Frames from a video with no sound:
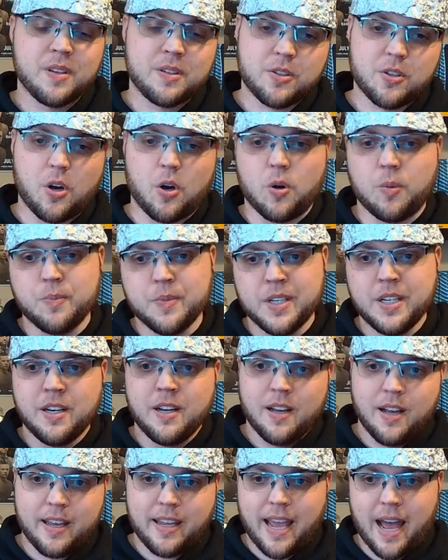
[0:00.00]
So
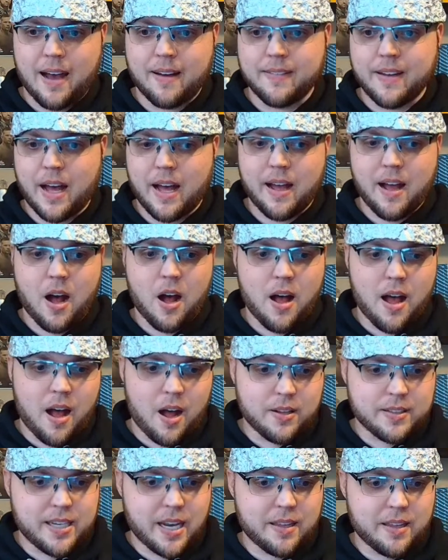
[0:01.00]
yeah,
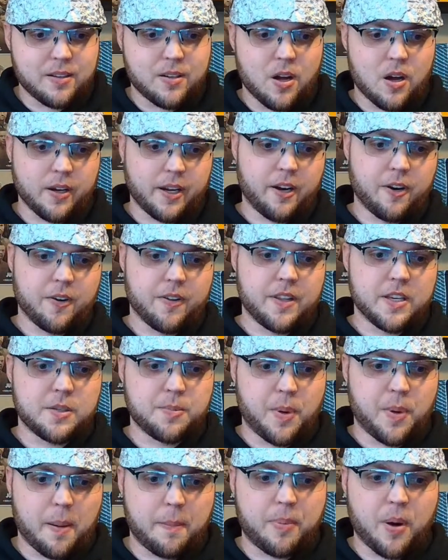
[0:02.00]
I'll take the dog here in this
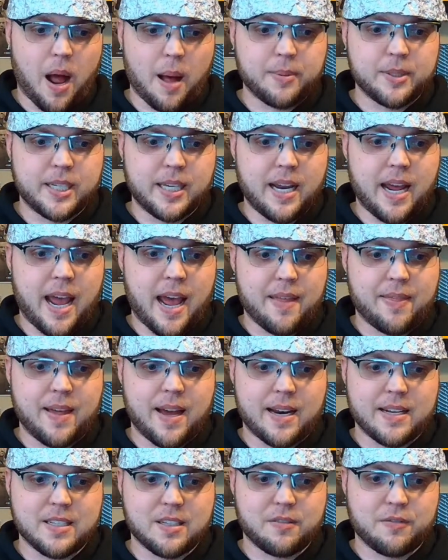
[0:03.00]
spot. Probably going to add
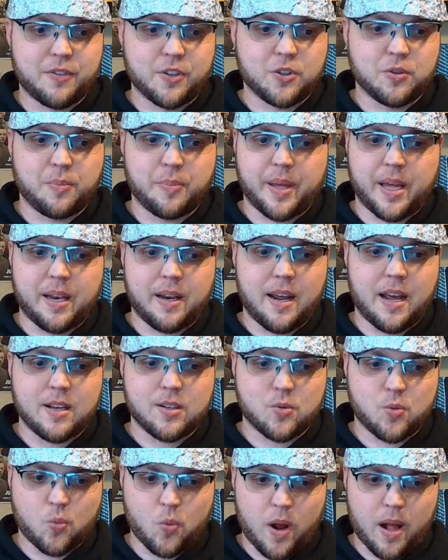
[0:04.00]
that as an official bet
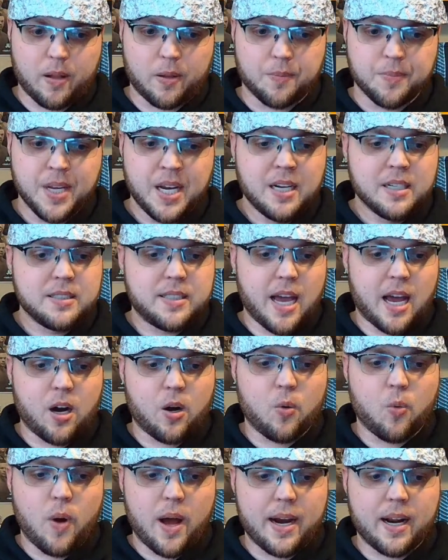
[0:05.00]
as well. Dan
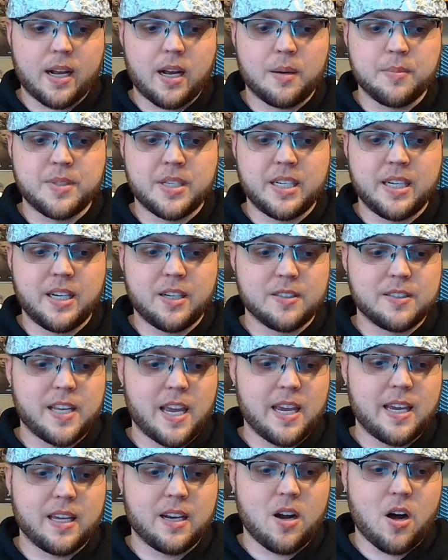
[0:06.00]
Arueta comes in here
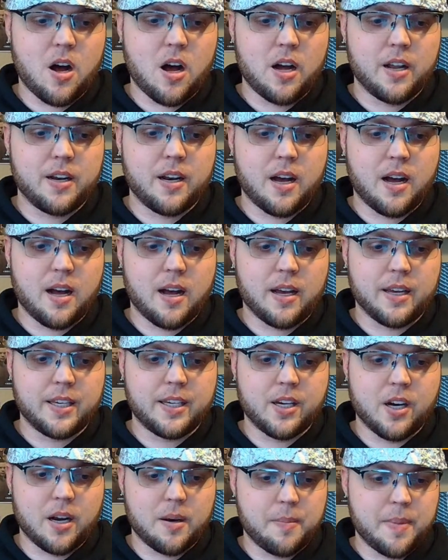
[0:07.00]
taking on
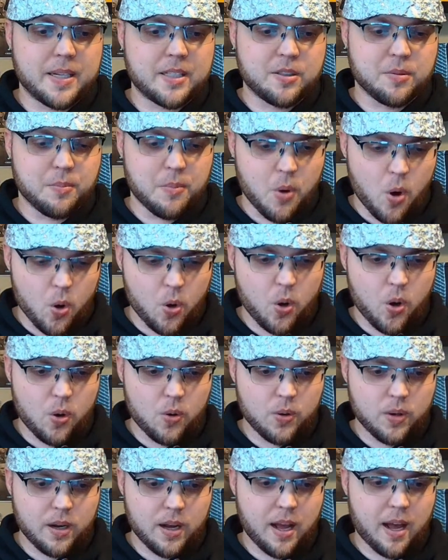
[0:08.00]
Jan
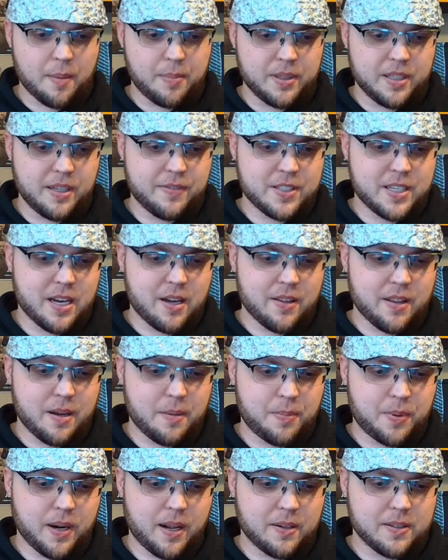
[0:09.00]
Matsumoto, I believe is how they
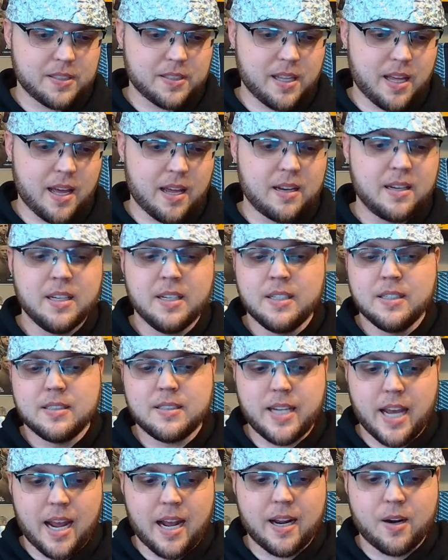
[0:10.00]
pronounce that.
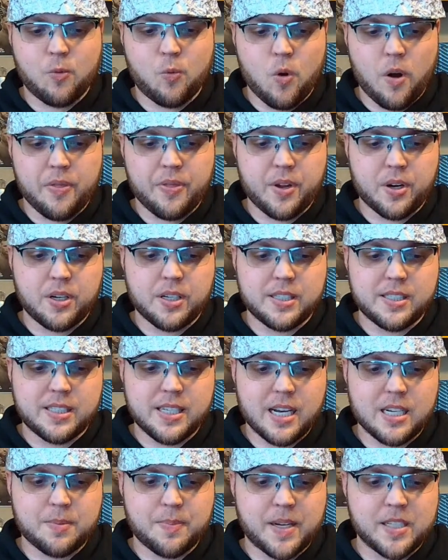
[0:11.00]
Dan,
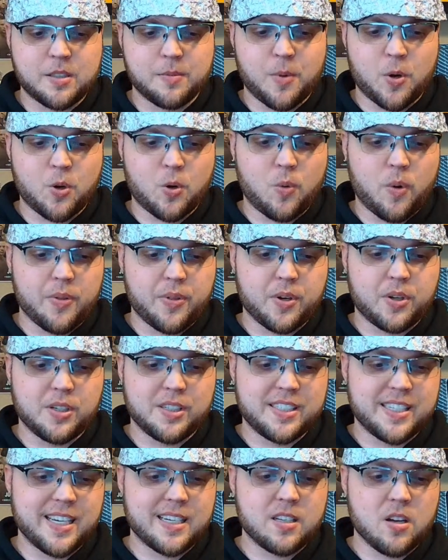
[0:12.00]
136. Matsumoto,
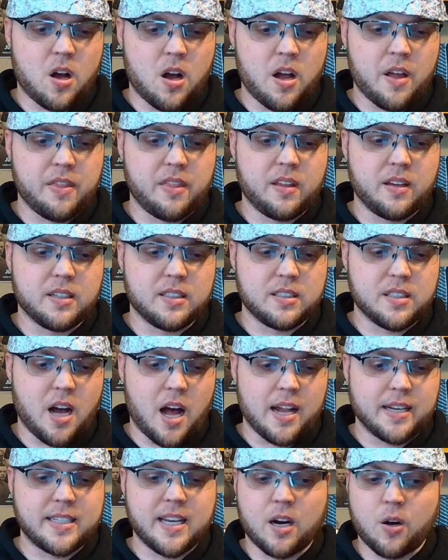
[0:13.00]
136 on the
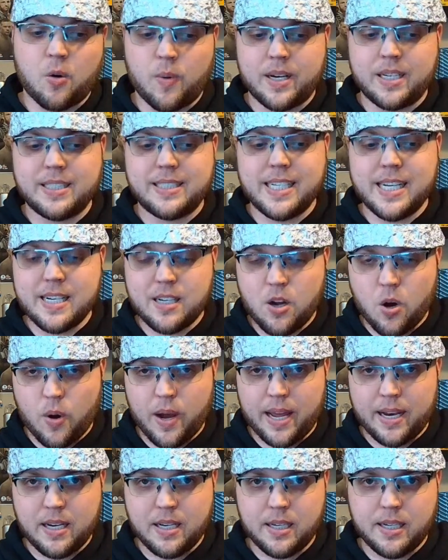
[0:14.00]
dot. Dan Arueta did go
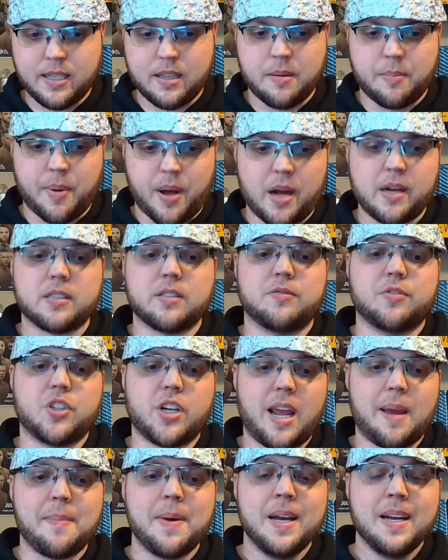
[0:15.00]
ahead and need the box of
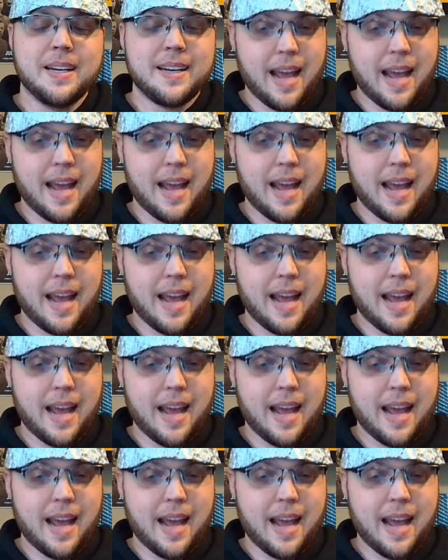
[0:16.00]
shame.